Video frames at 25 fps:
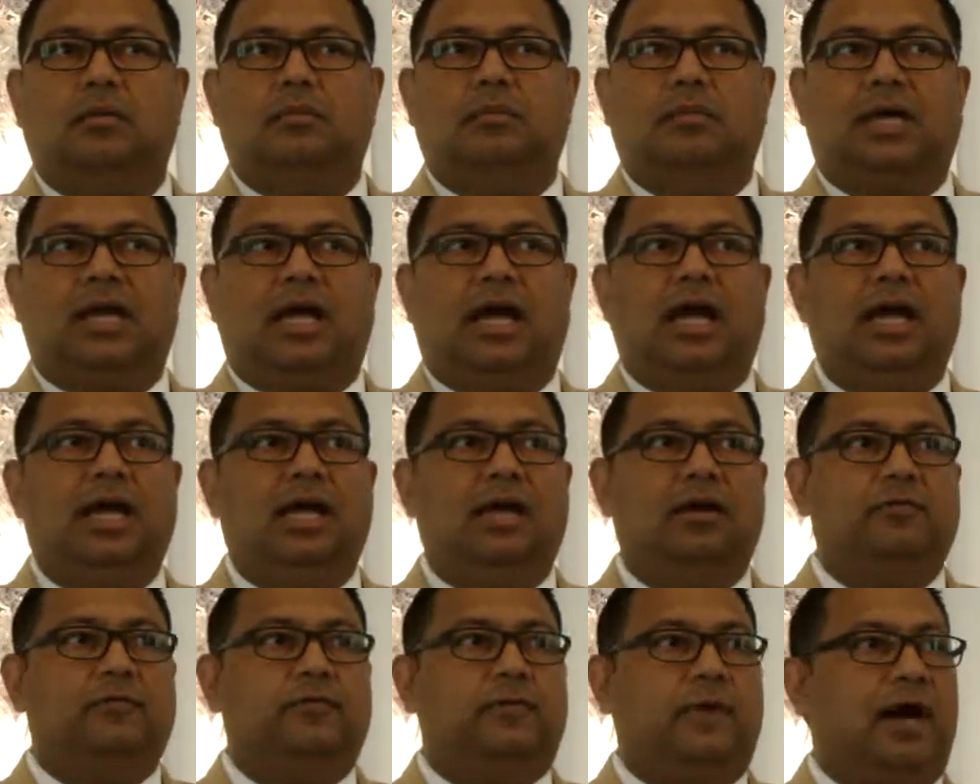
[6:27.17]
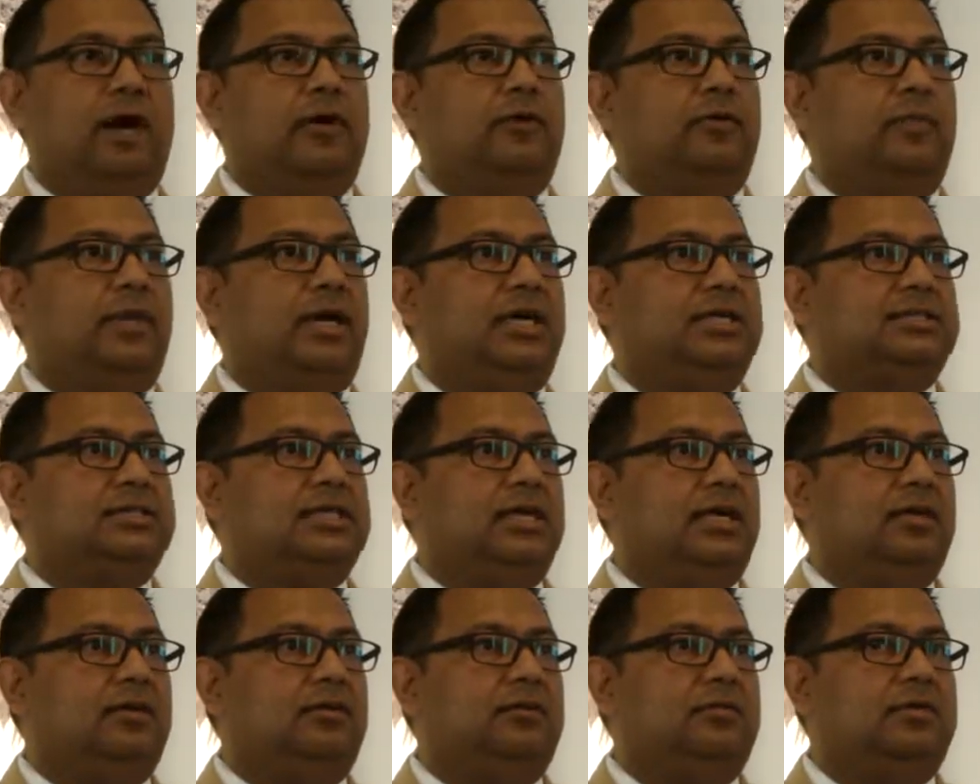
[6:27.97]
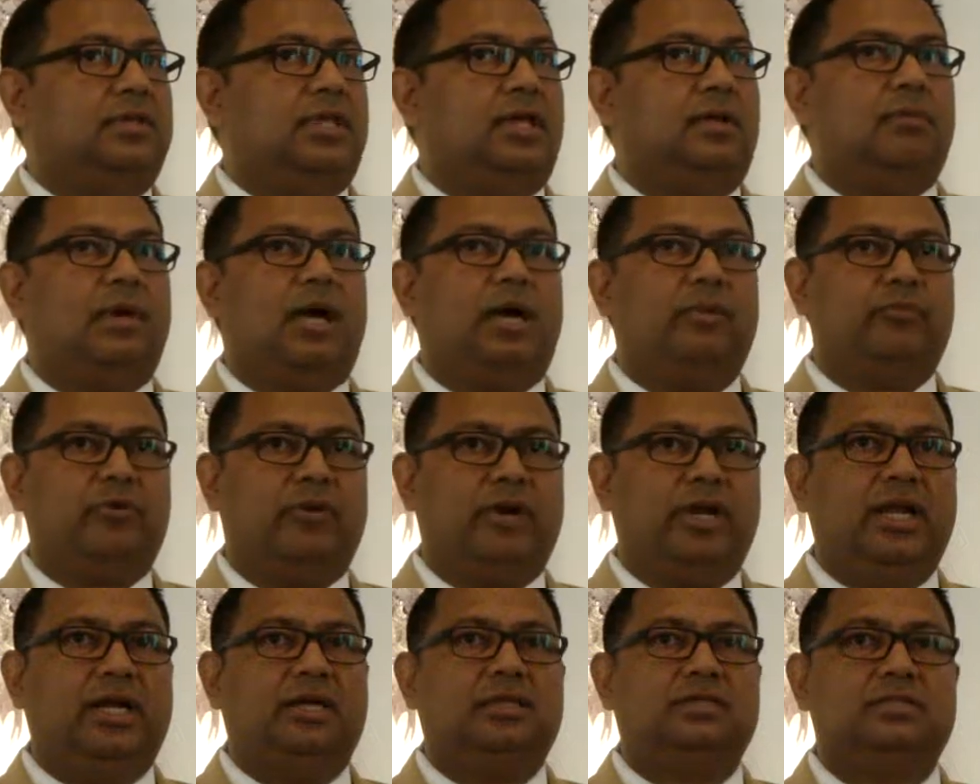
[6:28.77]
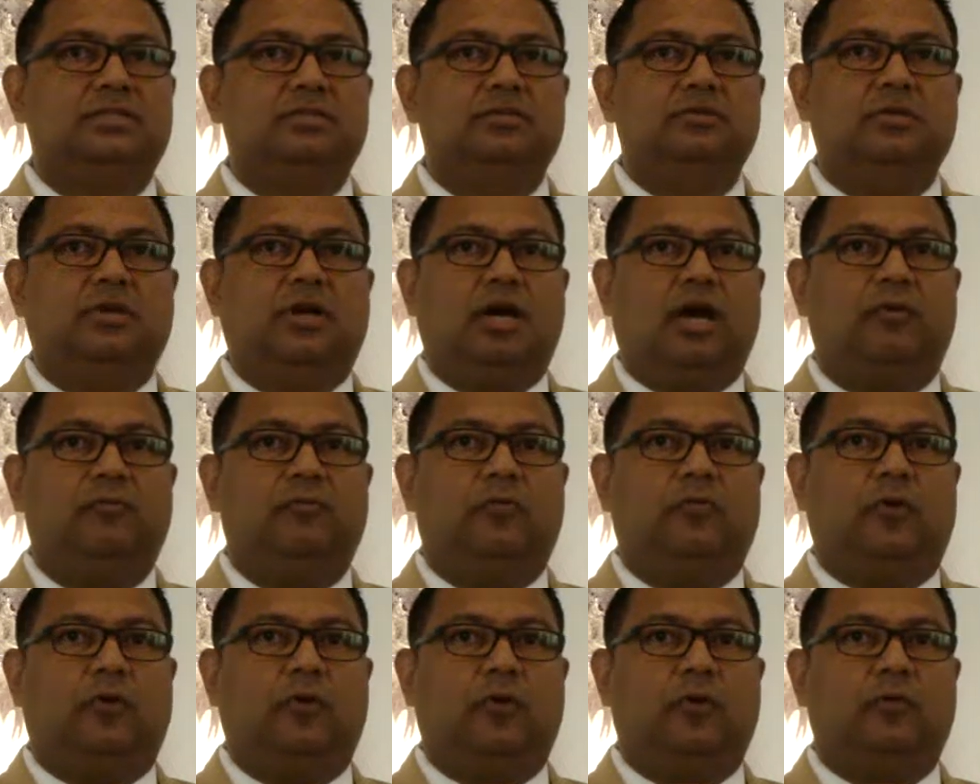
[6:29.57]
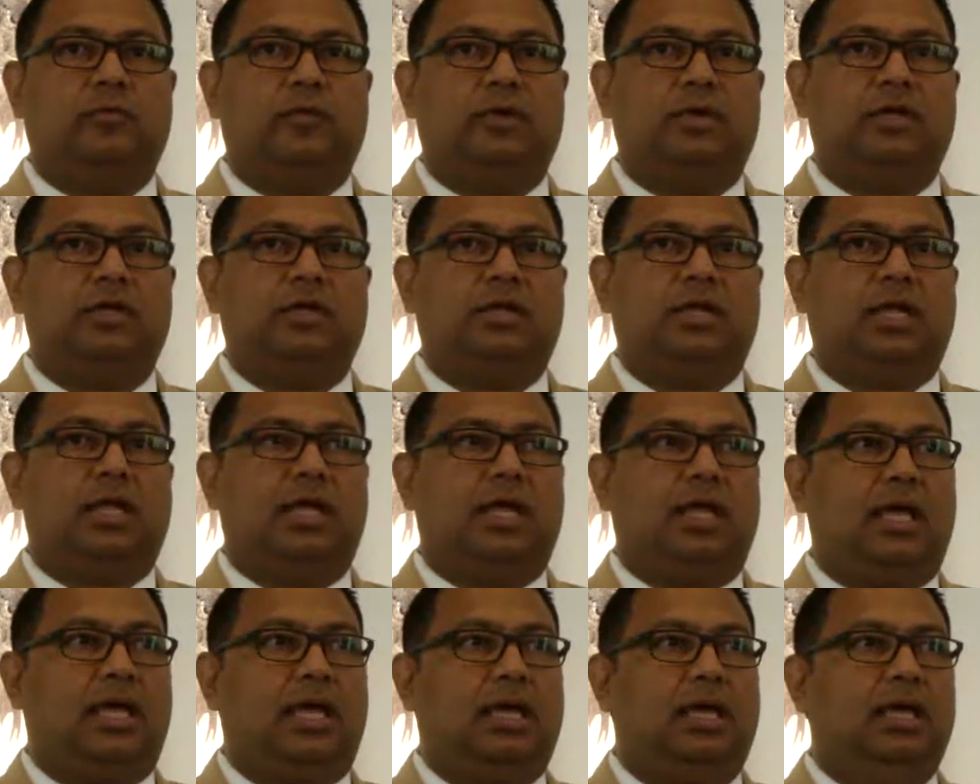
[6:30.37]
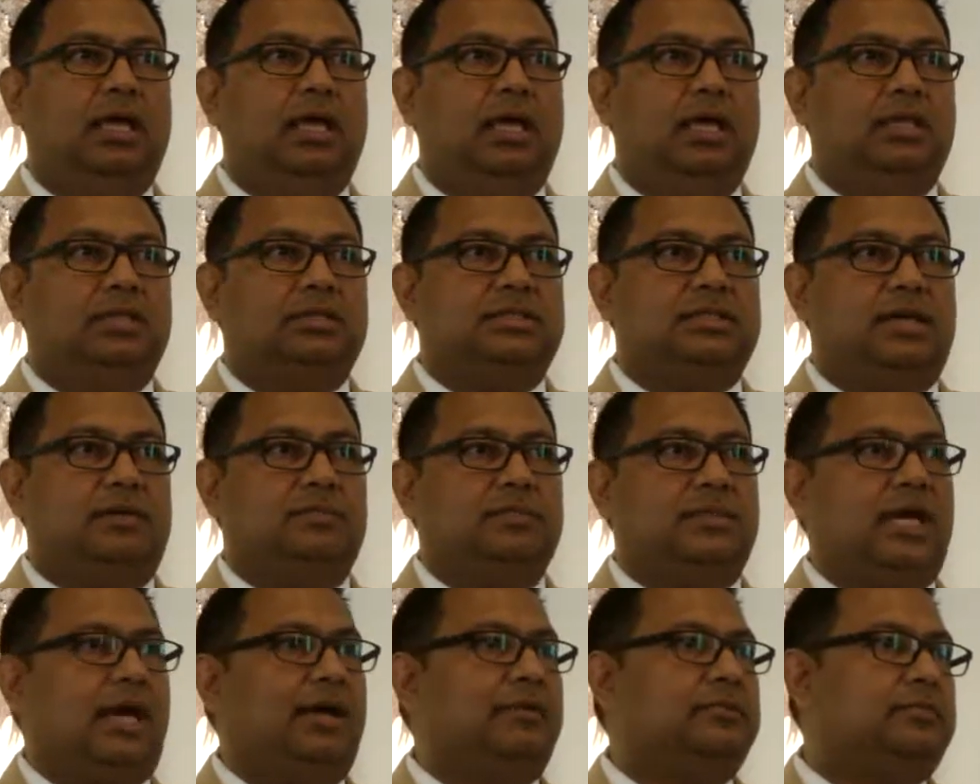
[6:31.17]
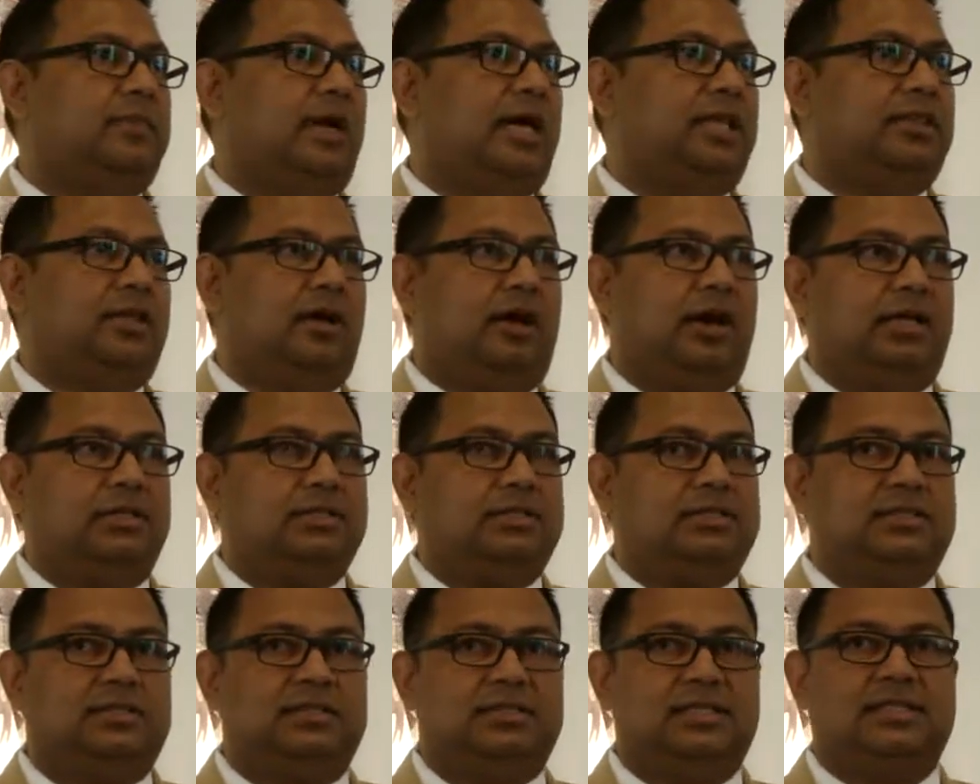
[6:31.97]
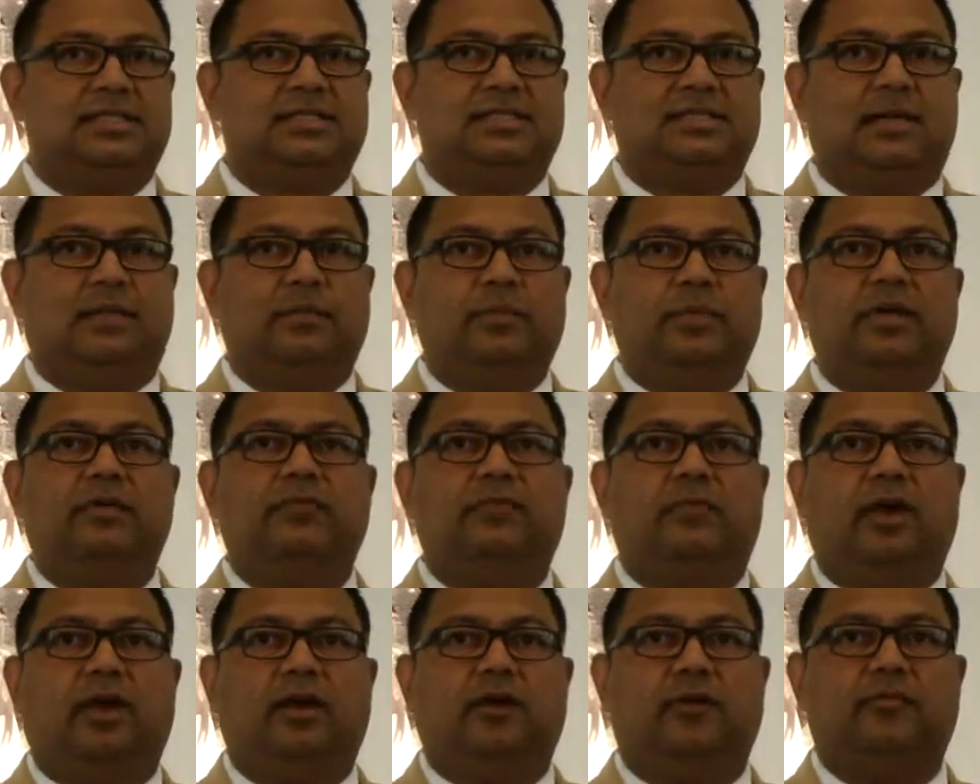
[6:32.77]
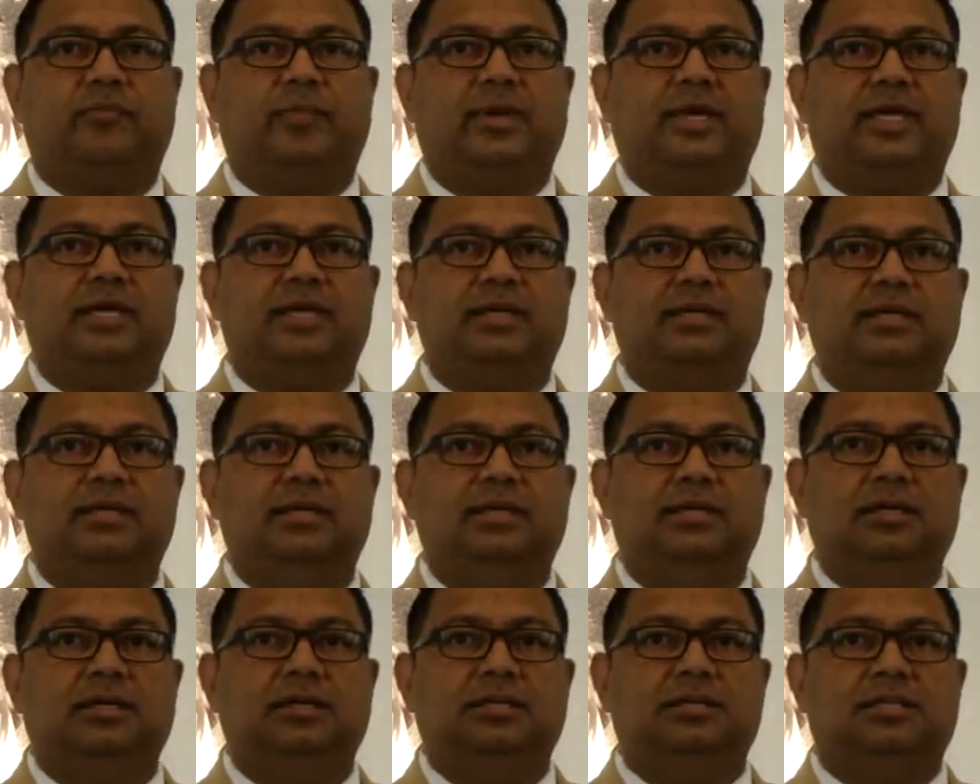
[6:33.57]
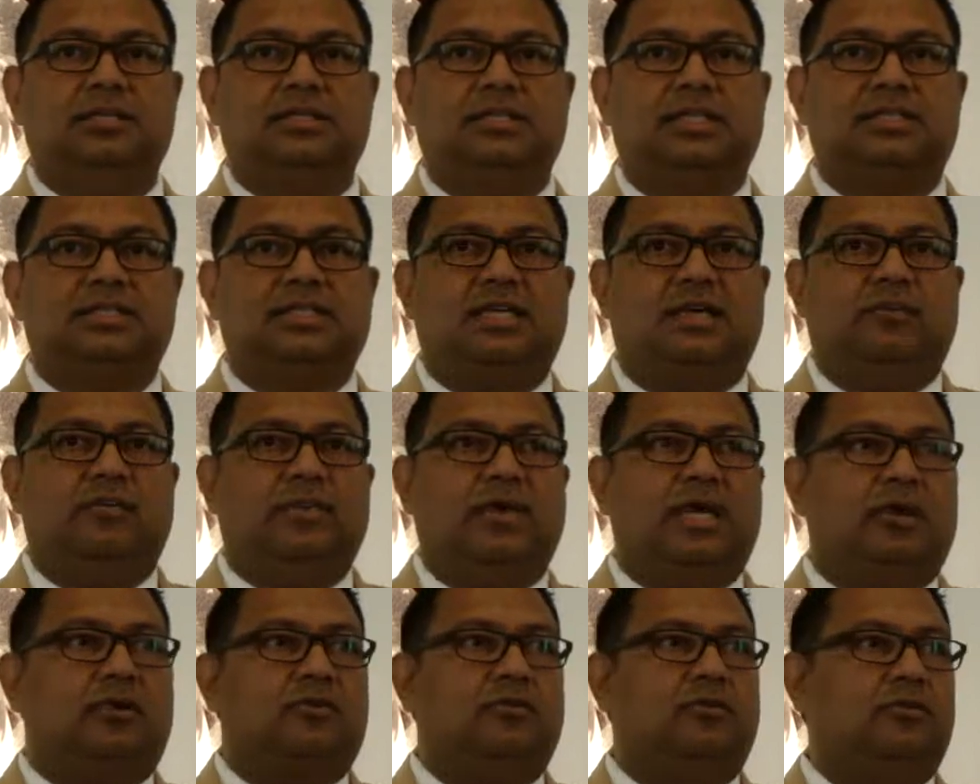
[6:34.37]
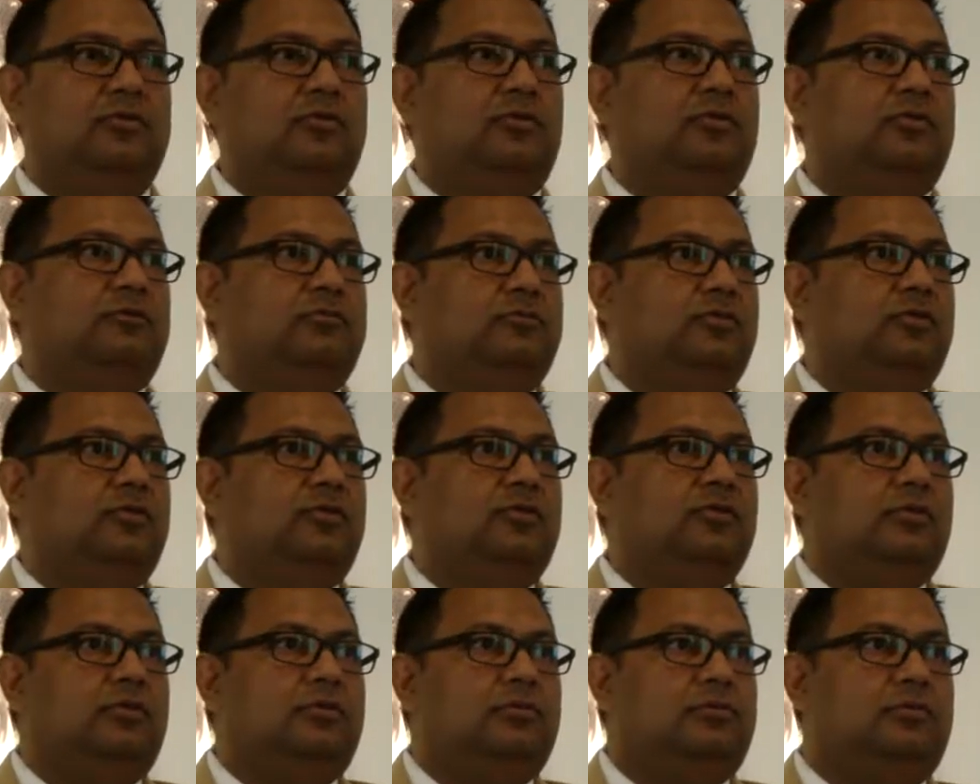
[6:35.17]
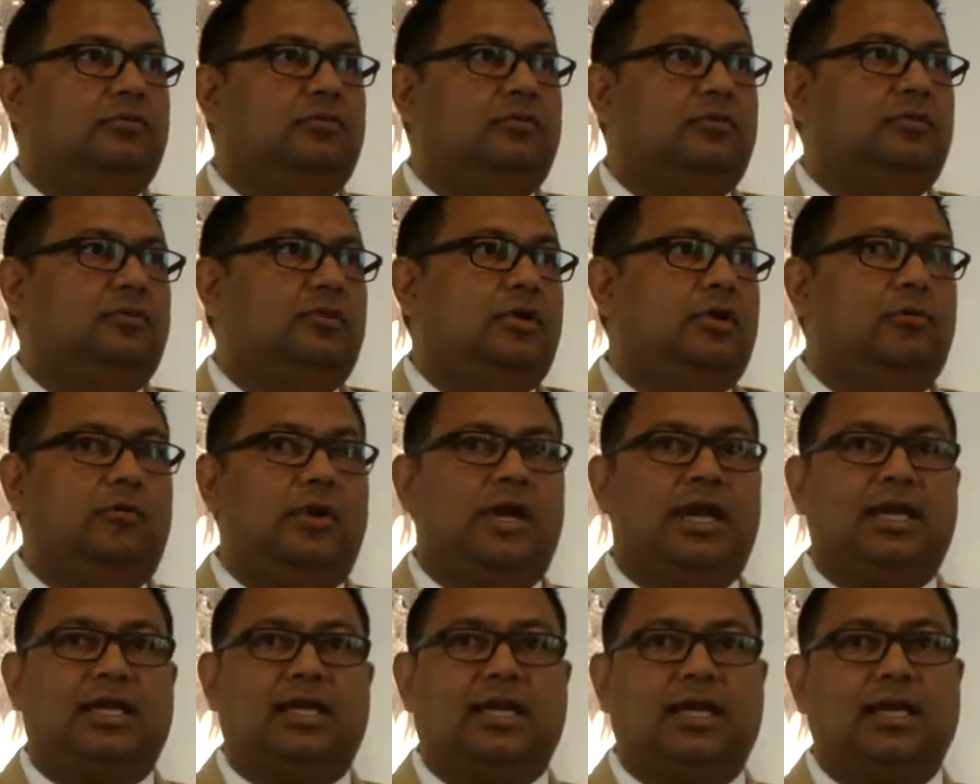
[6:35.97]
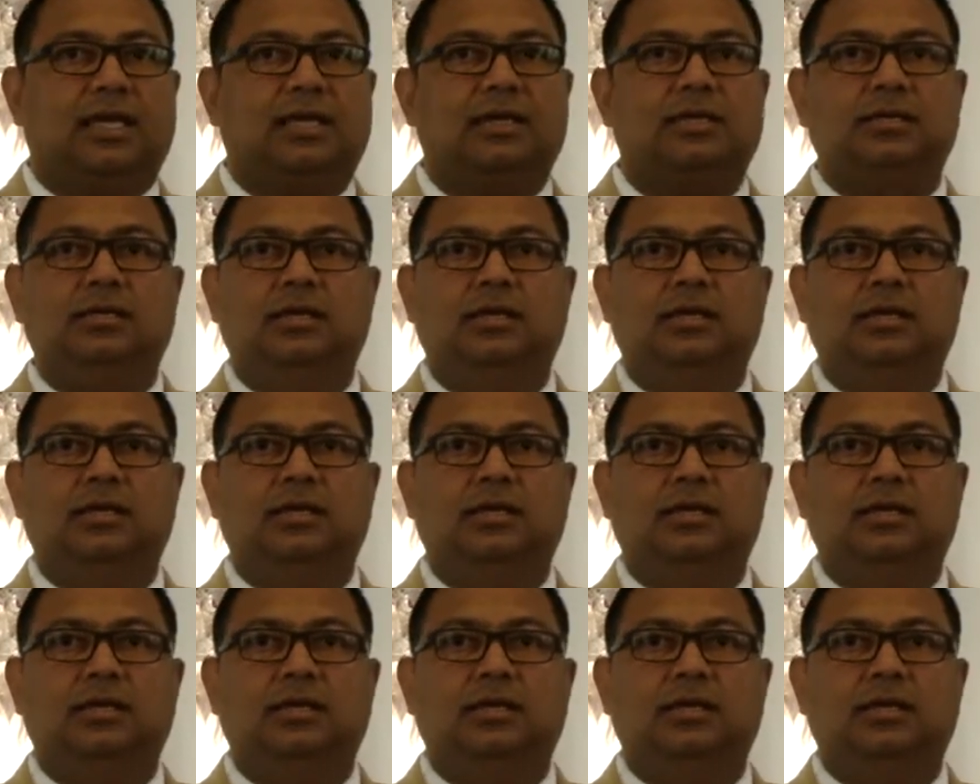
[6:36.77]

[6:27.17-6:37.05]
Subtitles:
But I have found myself that my prayers do come forward. Sometimes my thoughts just jump in front of me. They just give me a rude awakening.